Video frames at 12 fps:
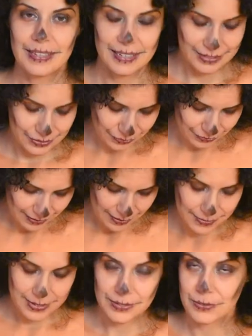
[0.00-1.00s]
The two
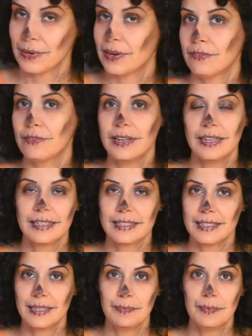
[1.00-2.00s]
fabrics were really
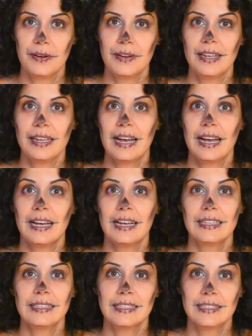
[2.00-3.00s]
slippery,
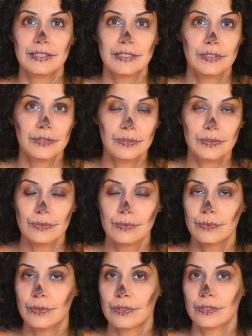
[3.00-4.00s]
and the tulle
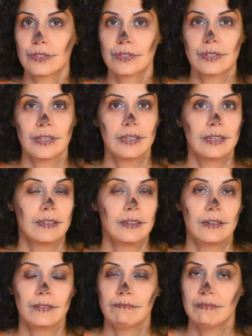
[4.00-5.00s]
was
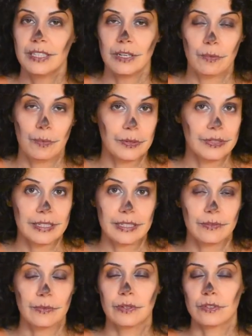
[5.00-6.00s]
the
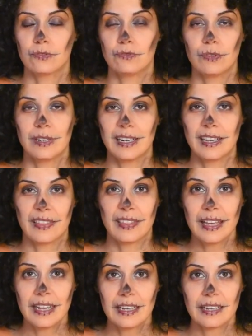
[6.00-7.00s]
opposite, was really
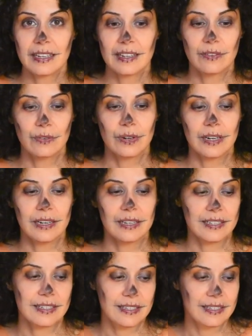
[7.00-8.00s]
thick, really
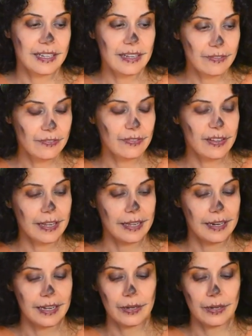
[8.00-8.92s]
stiff, and I